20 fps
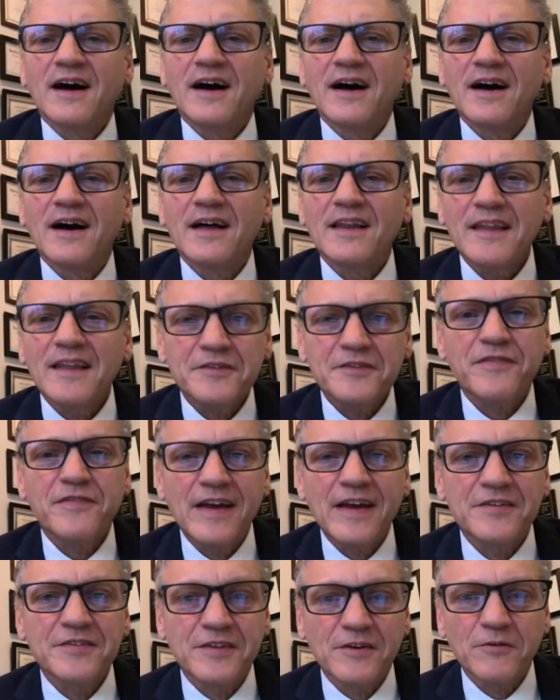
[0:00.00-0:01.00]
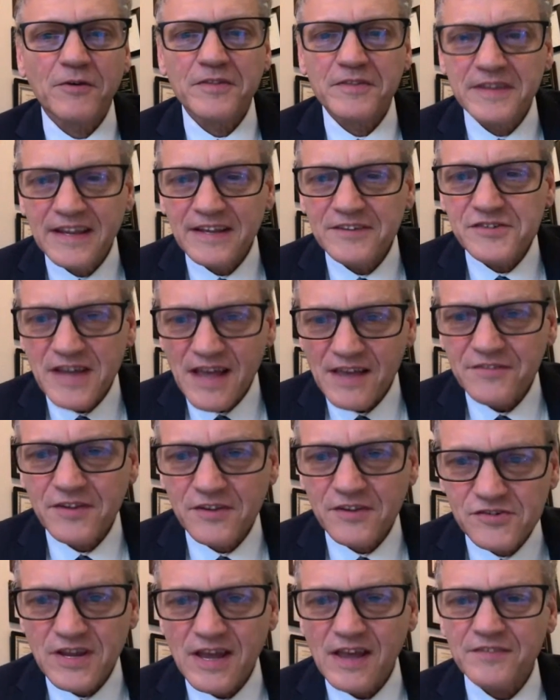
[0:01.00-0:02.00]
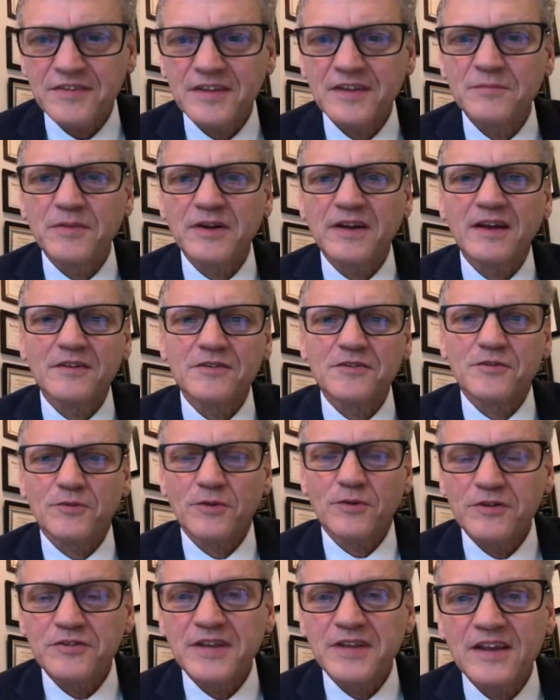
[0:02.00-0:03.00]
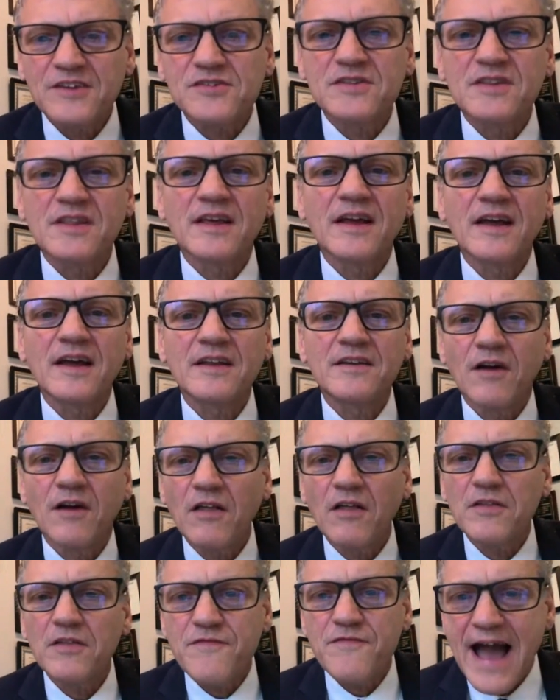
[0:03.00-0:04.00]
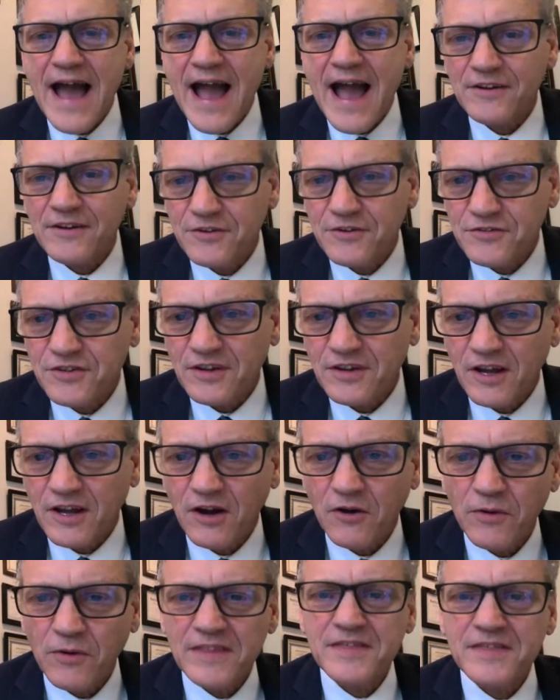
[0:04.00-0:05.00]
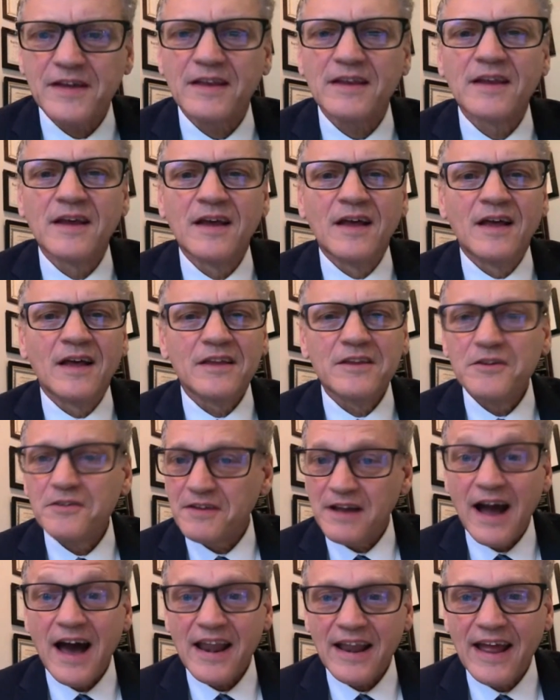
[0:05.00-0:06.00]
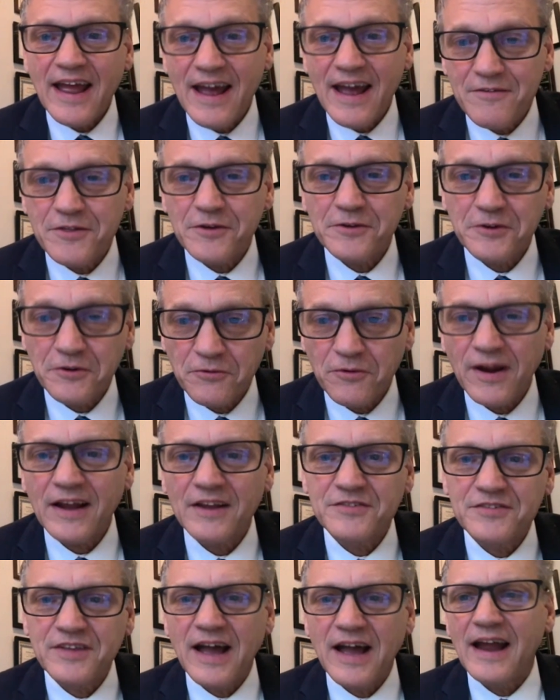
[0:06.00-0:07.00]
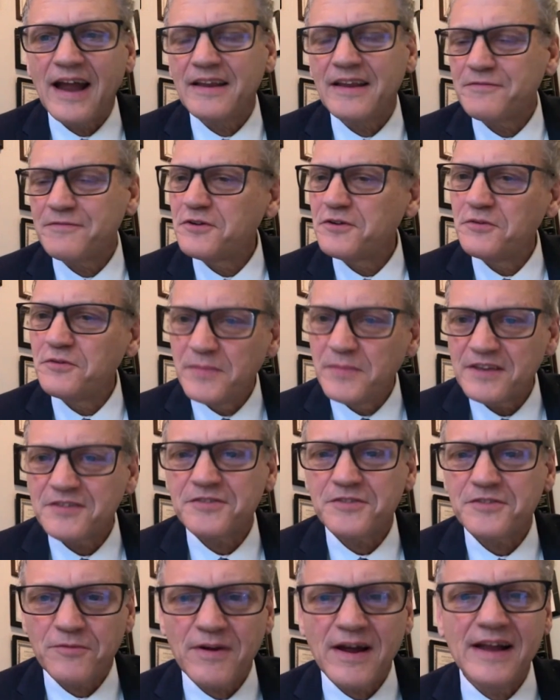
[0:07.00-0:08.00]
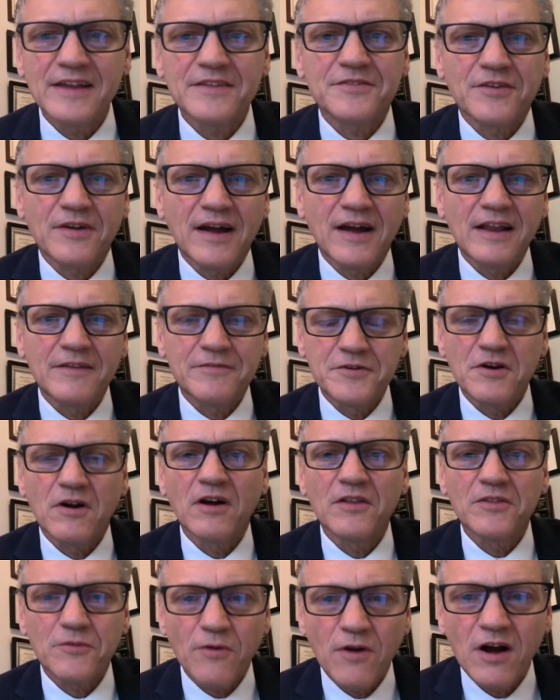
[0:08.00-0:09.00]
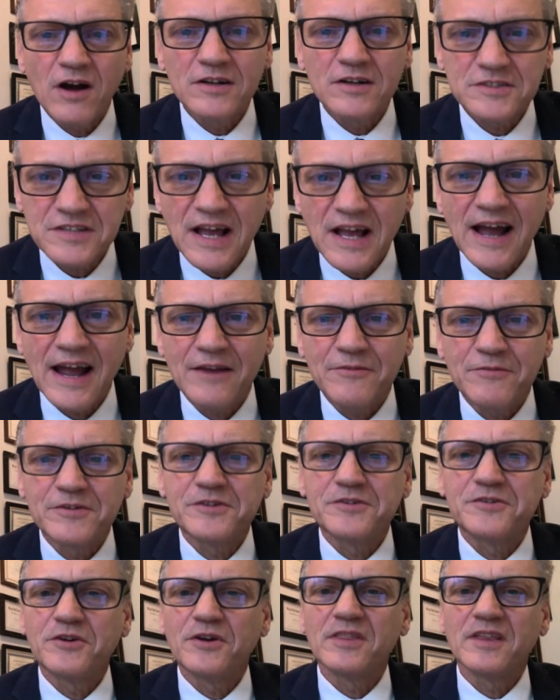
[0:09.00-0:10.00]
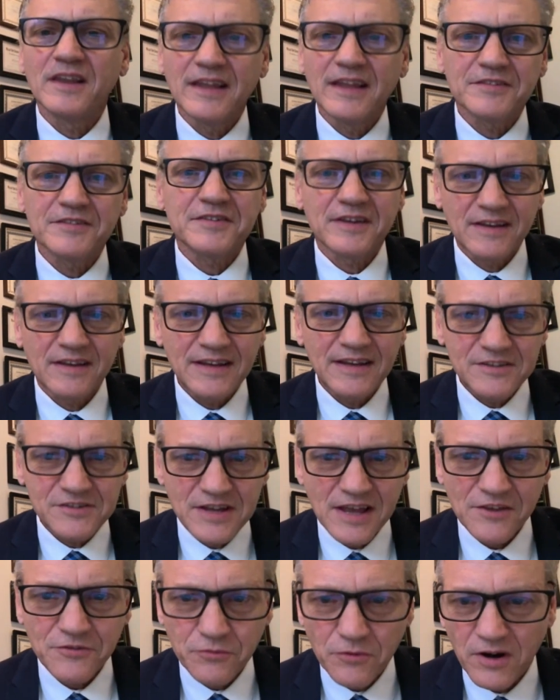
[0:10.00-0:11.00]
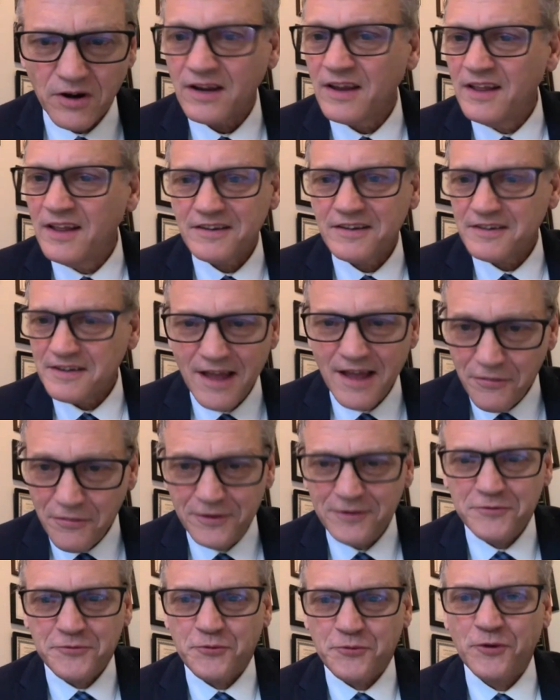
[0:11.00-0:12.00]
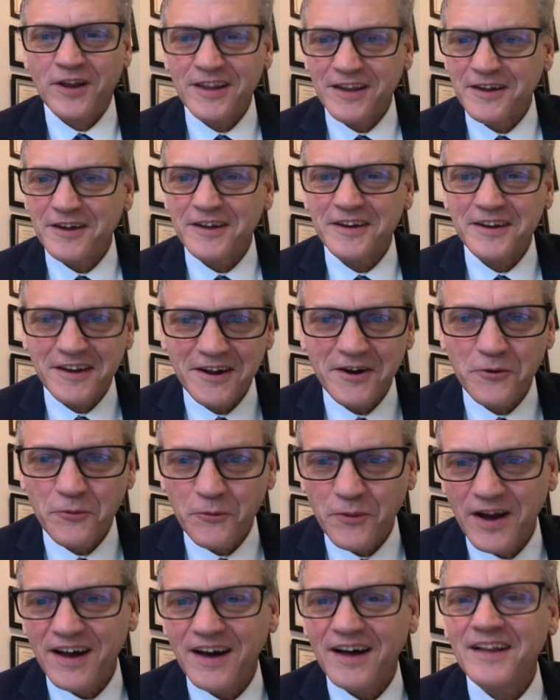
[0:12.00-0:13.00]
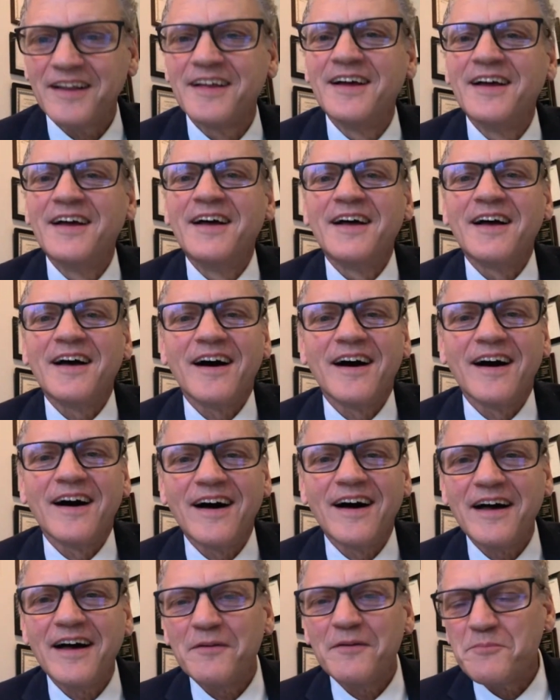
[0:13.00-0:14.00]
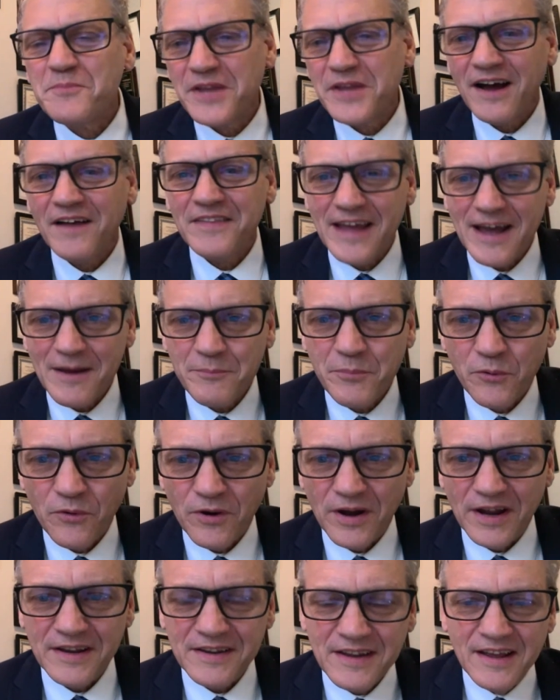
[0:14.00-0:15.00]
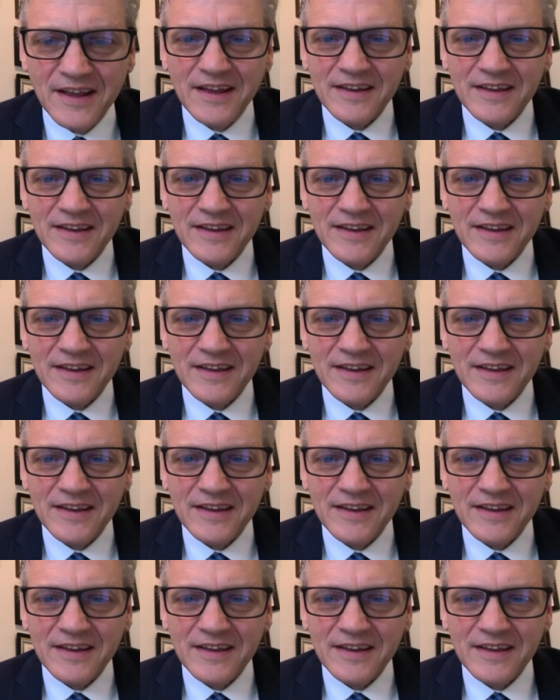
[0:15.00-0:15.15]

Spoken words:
Let's face it, with knee chest adjusting because of the rotation of the head and all the factors that go with it, you got to have the correct side. If you miss the right side, if you're on the wrong side when you're doing the listing and knee chest work, nothing's really going to go well beyond that point.